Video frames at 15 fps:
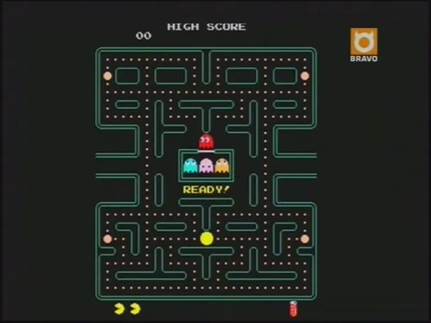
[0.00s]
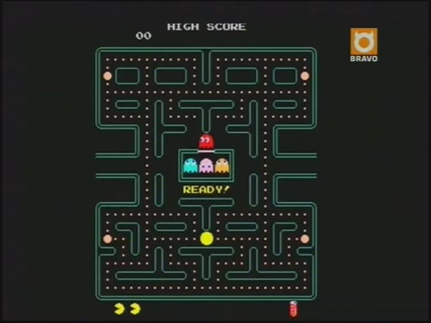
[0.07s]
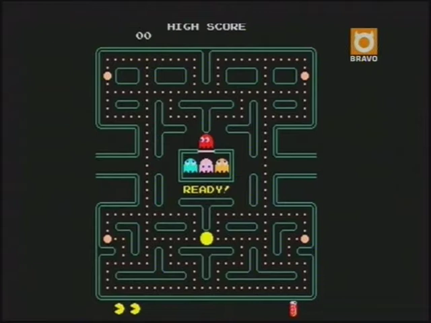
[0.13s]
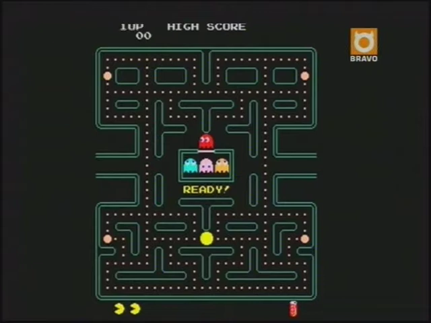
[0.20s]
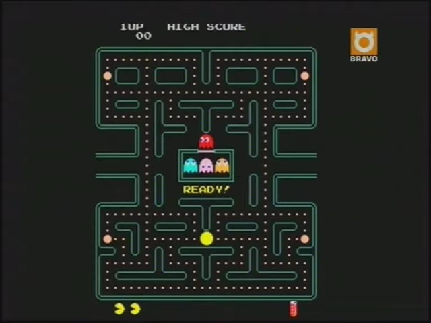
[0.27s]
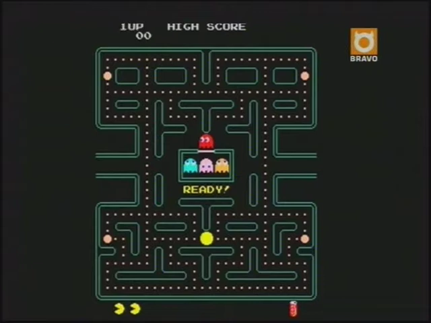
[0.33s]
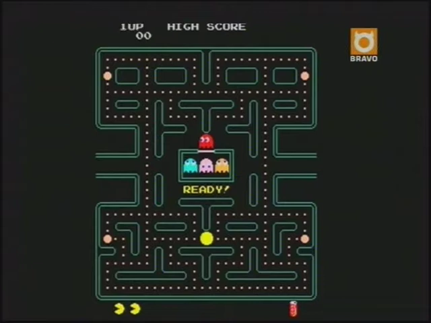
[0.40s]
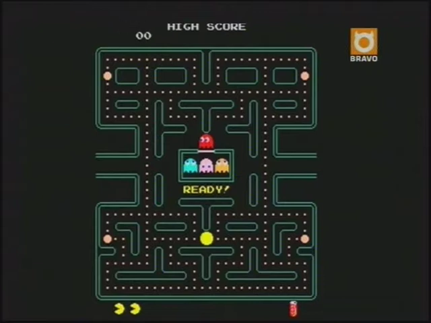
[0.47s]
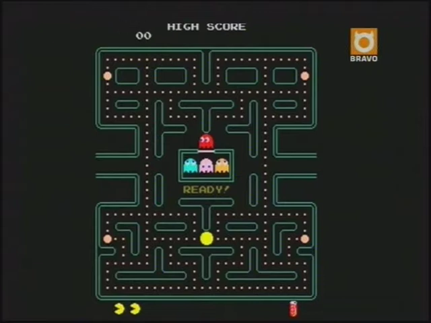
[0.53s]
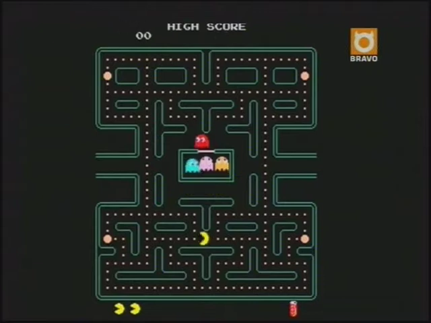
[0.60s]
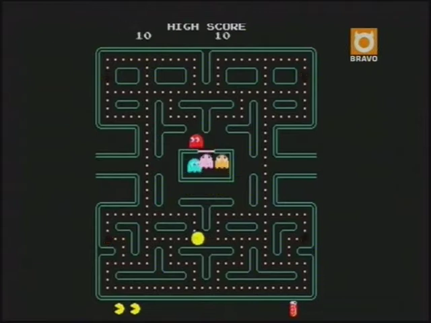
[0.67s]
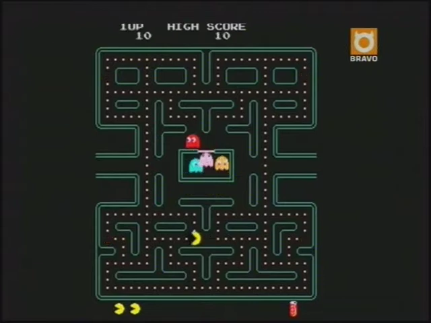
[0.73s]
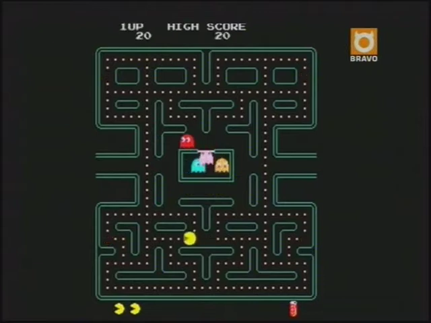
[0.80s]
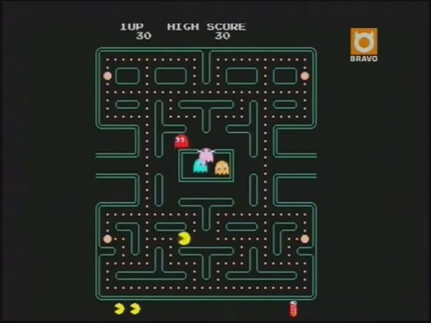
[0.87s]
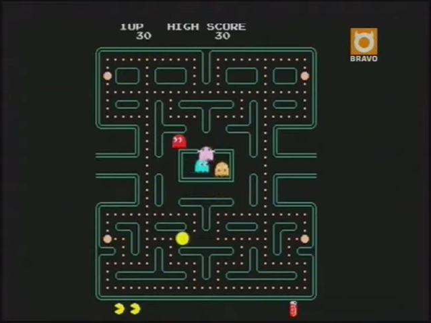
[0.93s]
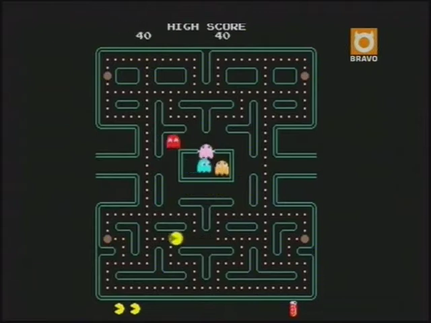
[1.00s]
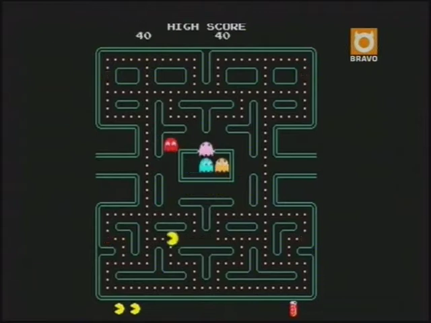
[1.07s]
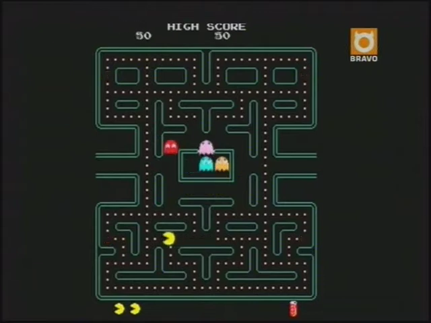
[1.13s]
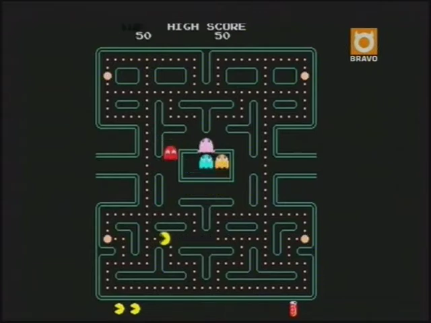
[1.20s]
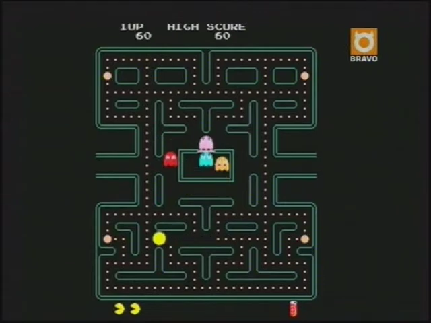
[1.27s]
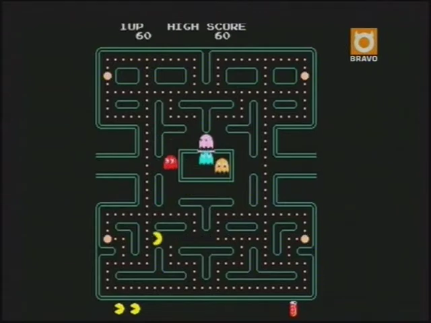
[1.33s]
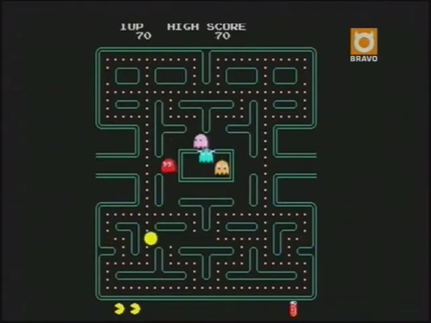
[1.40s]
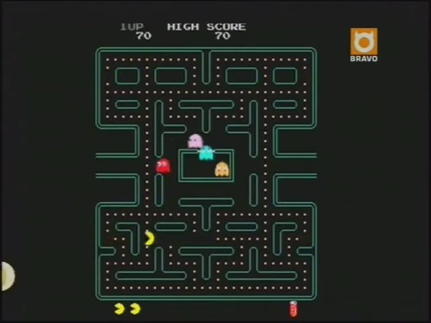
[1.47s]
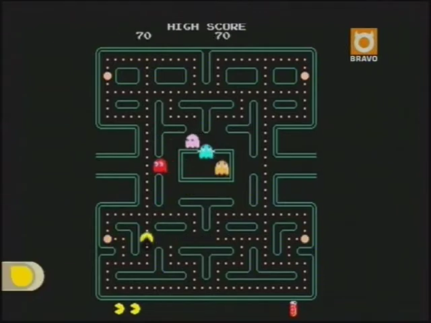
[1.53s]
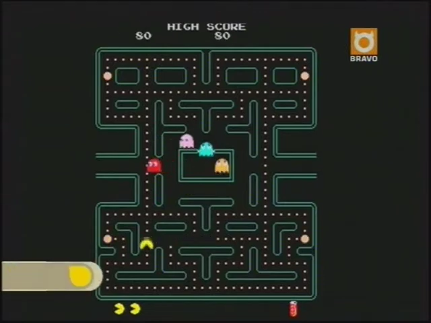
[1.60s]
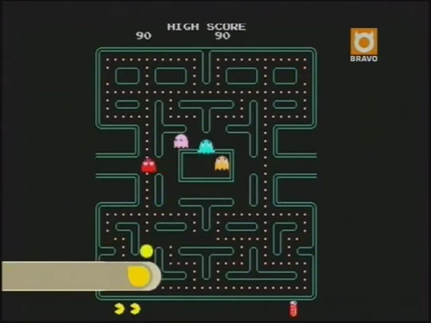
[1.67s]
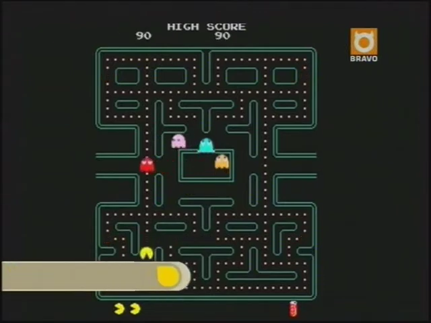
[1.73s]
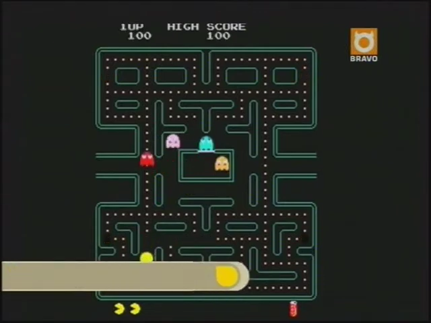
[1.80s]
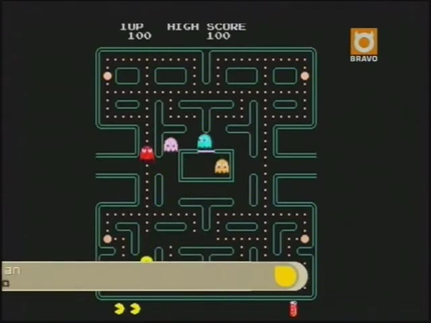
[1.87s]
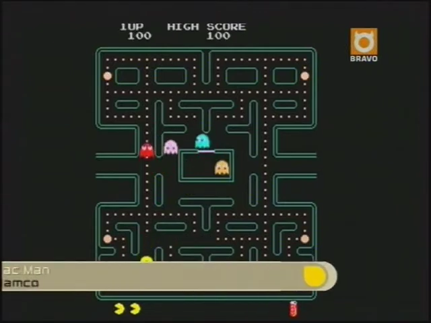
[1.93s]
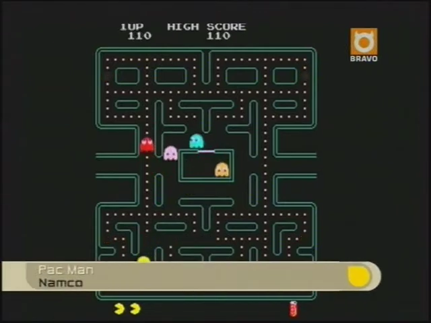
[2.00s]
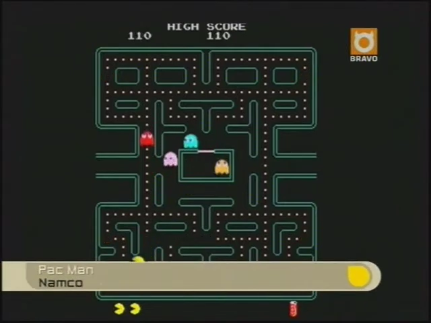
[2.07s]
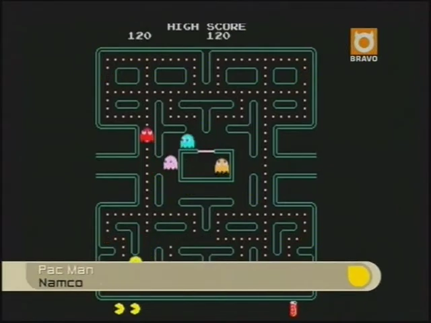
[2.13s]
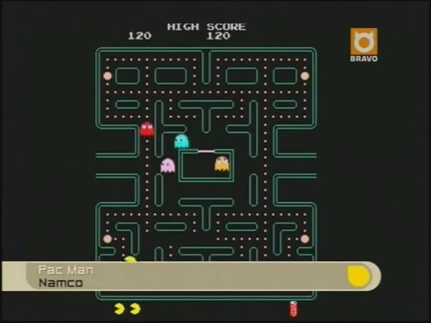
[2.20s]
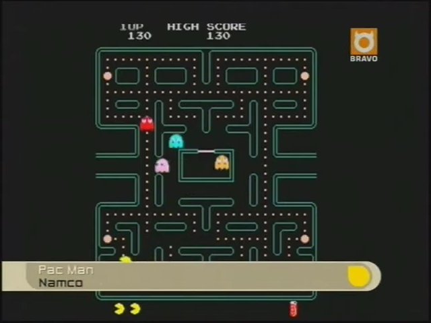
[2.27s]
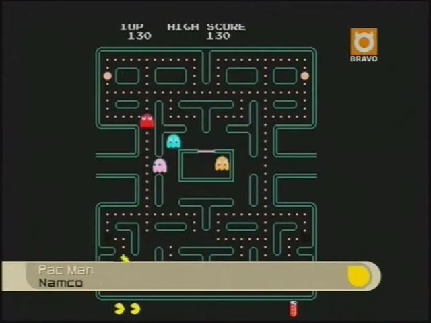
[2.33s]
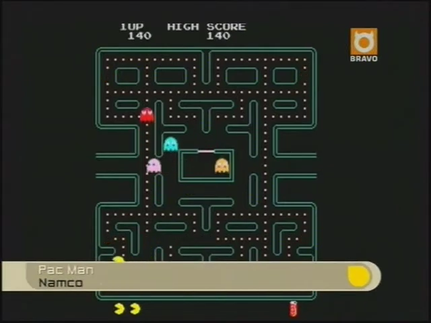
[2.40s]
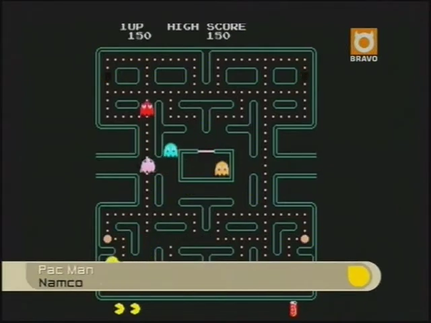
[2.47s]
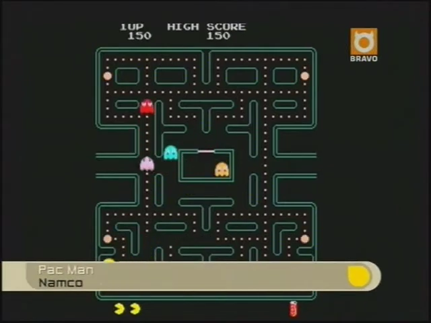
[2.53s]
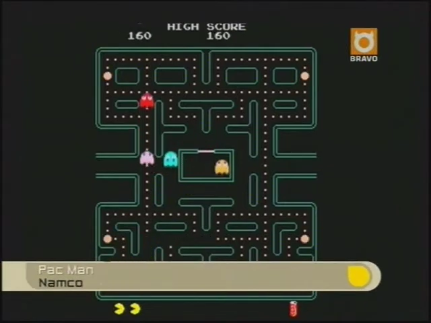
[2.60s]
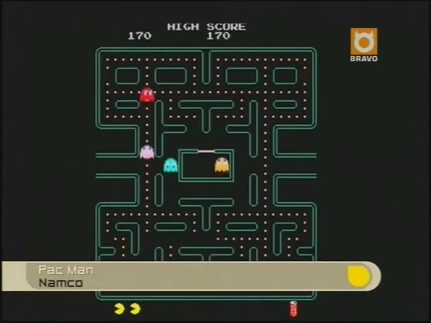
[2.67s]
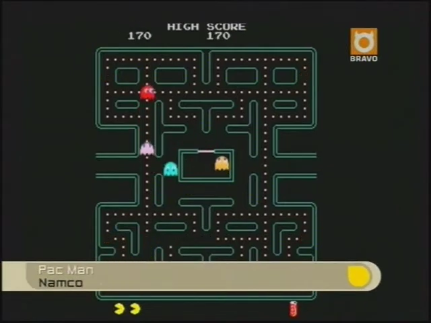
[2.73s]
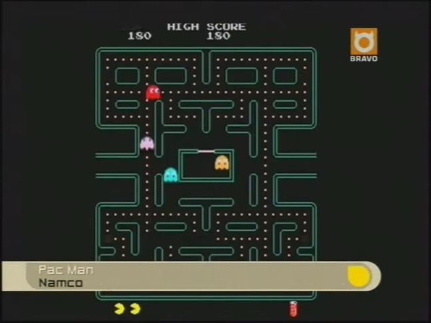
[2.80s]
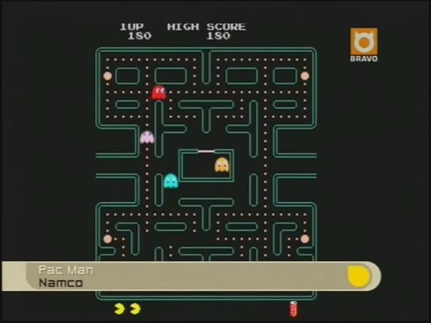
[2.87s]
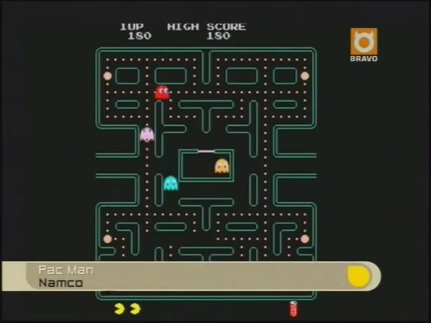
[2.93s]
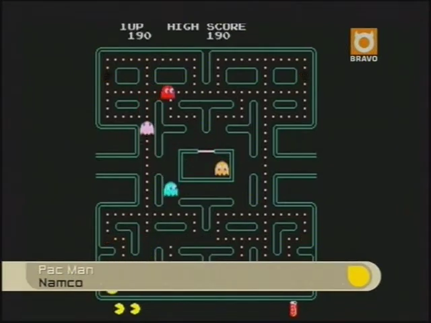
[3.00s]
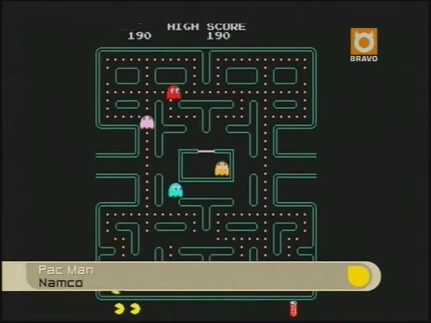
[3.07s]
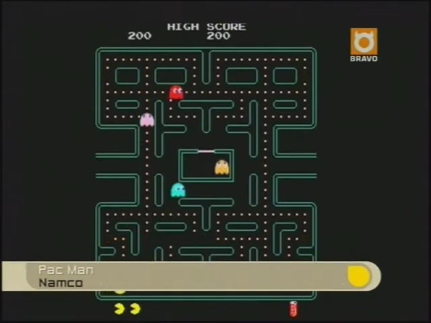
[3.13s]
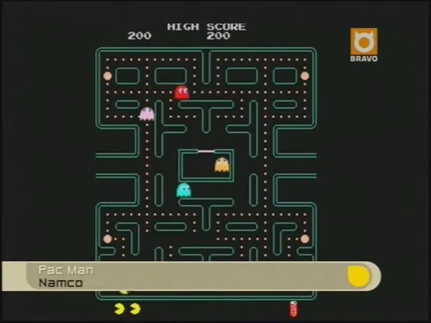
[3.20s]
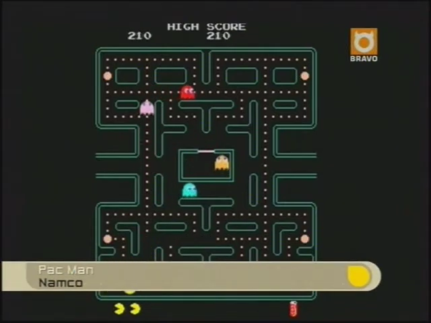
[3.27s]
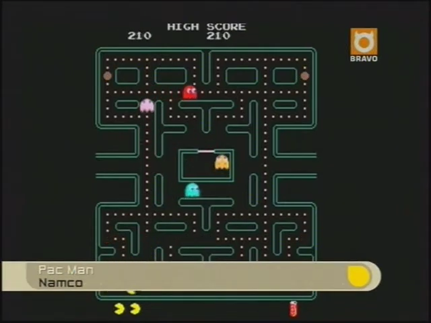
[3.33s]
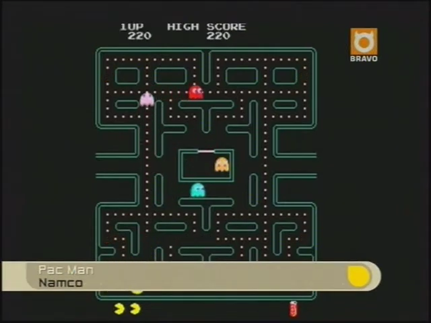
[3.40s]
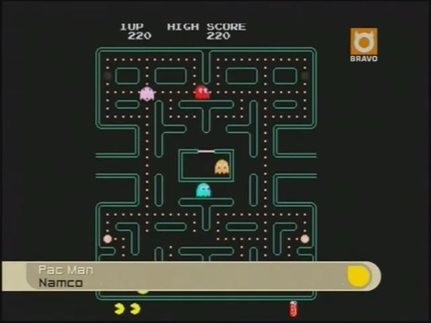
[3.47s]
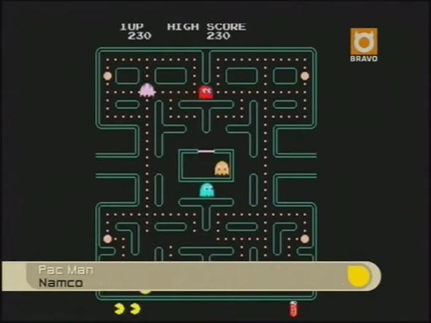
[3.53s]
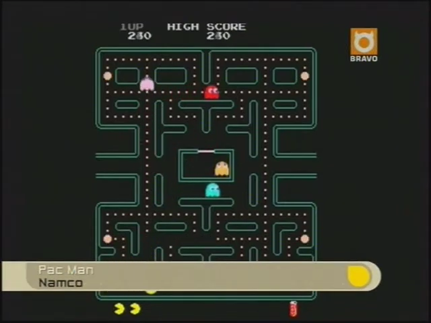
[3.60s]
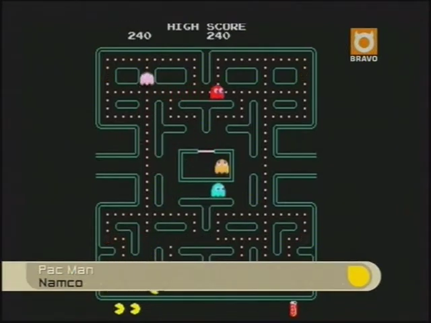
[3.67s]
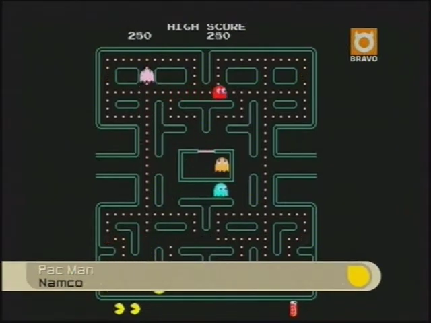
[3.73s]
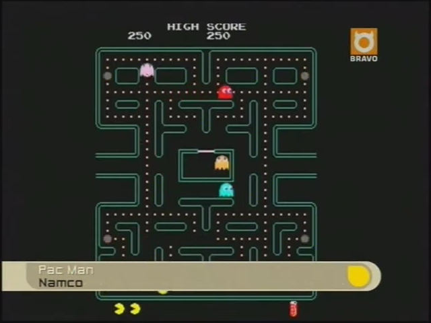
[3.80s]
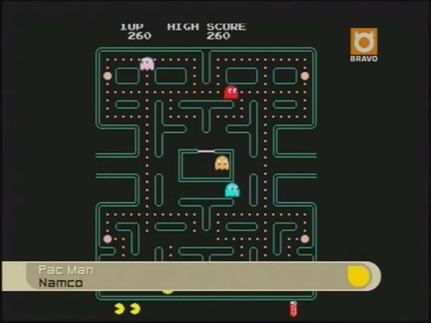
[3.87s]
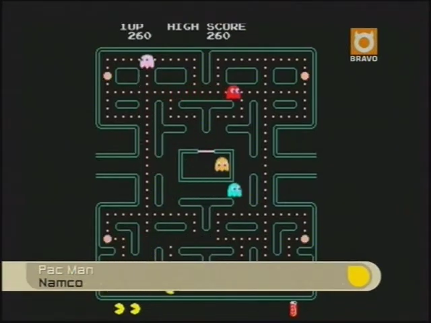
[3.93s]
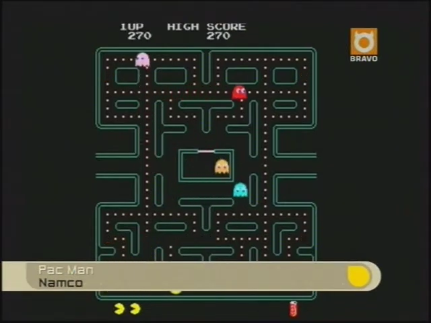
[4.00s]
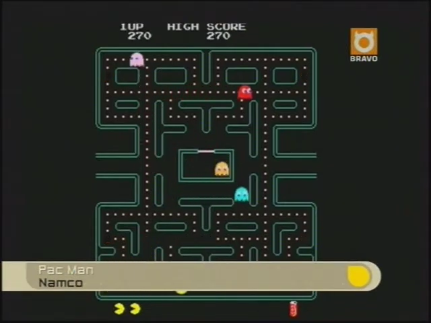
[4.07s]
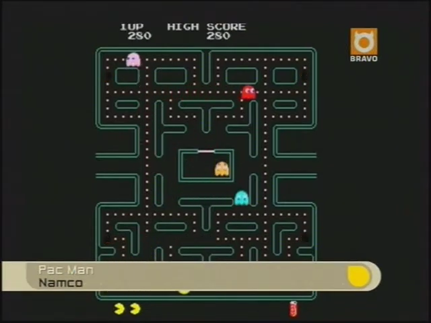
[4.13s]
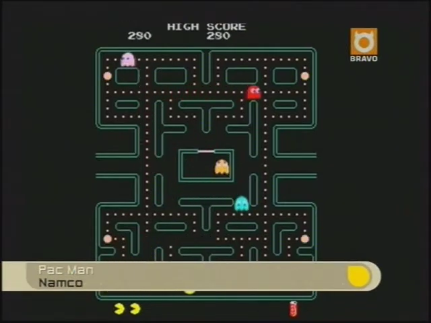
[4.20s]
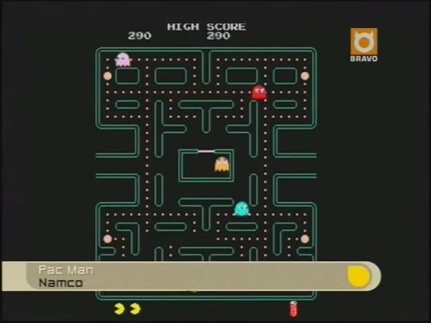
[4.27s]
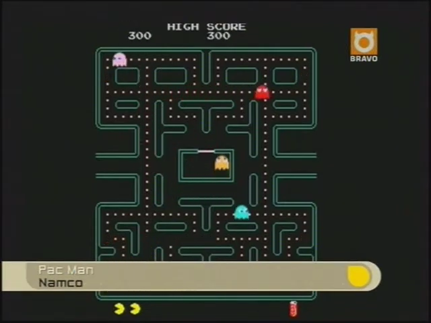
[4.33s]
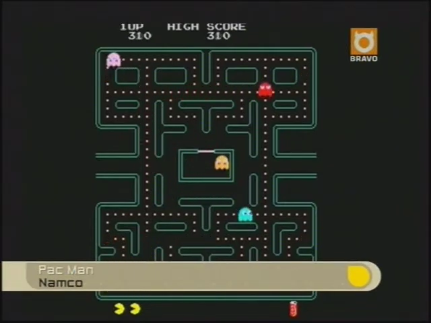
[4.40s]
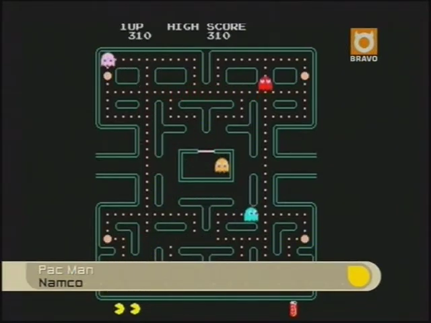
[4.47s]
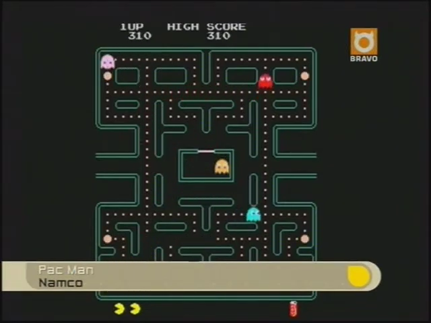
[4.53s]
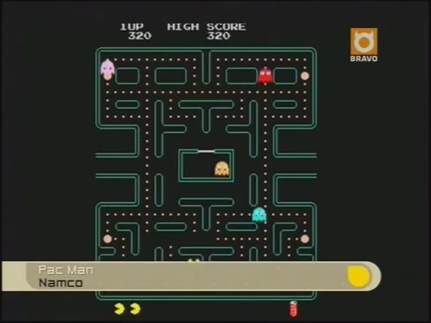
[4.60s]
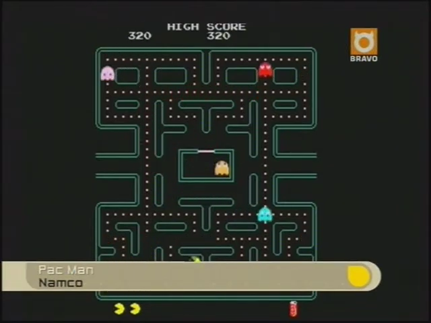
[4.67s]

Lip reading: (no speaker visible)